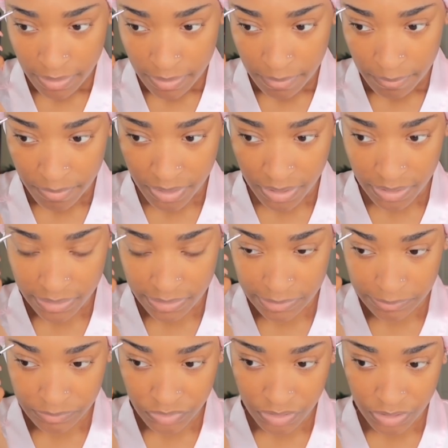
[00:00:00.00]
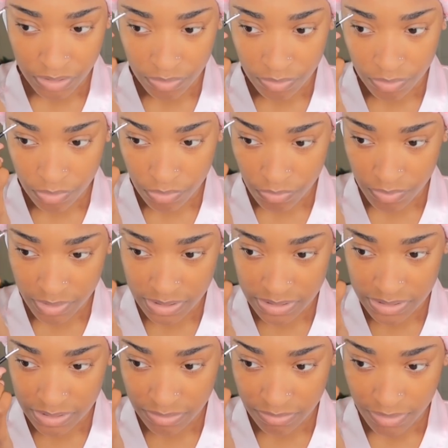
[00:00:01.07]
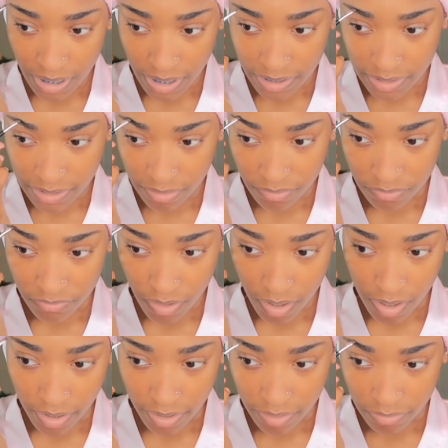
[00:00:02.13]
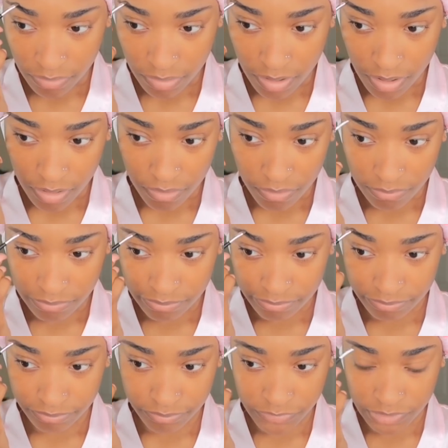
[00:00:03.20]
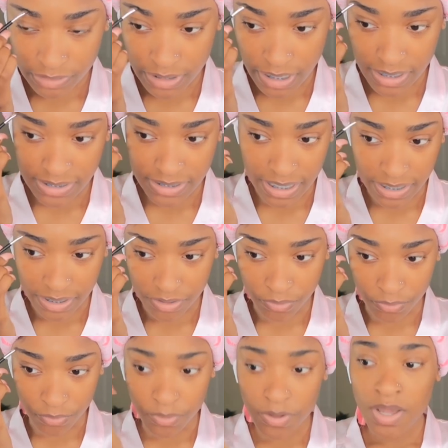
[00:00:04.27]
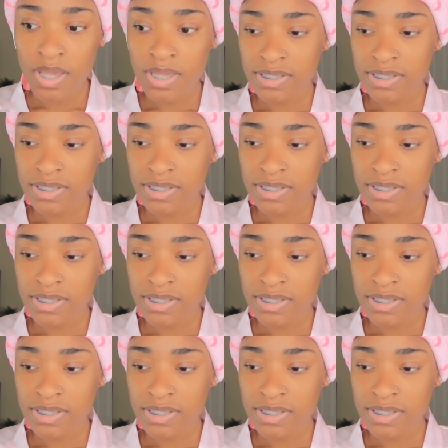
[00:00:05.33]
But you know, who wants to do that and get a fine? You know, that's not cool.